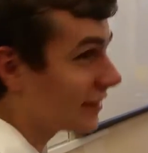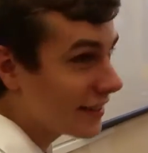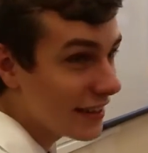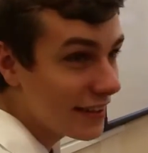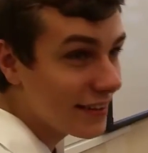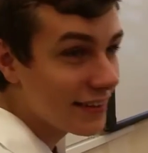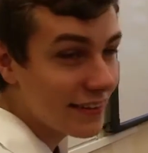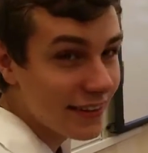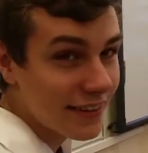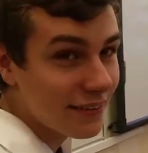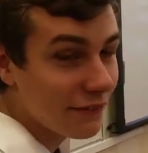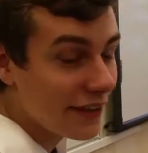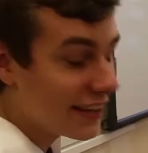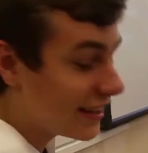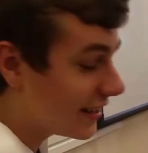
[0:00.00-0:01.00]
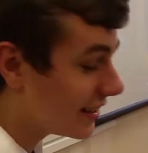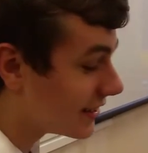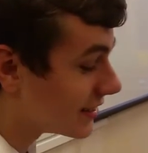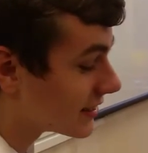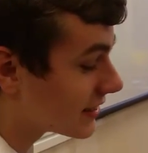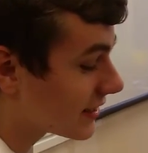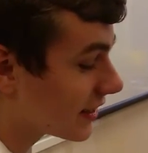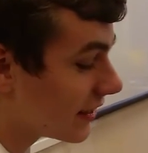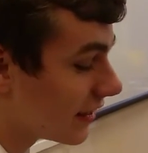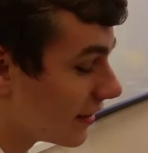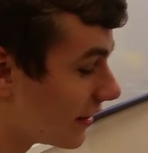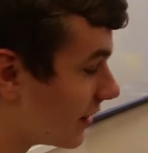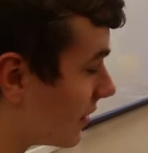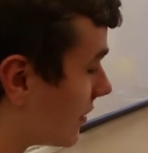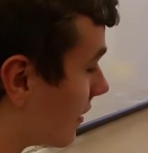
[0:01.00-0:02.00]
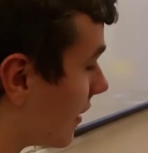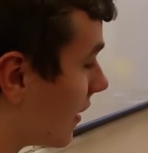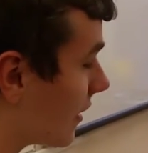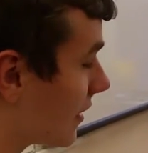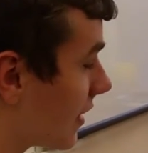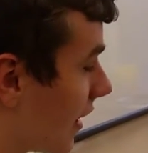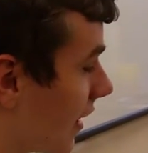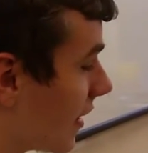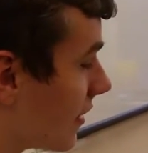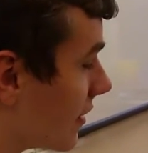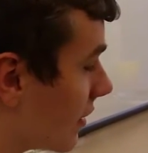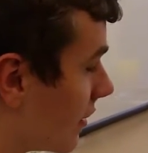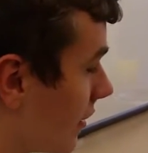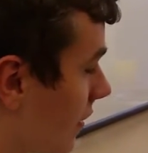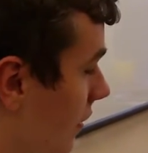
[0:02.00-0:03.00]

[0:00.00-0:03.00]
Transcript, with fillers: the key thing is that a guy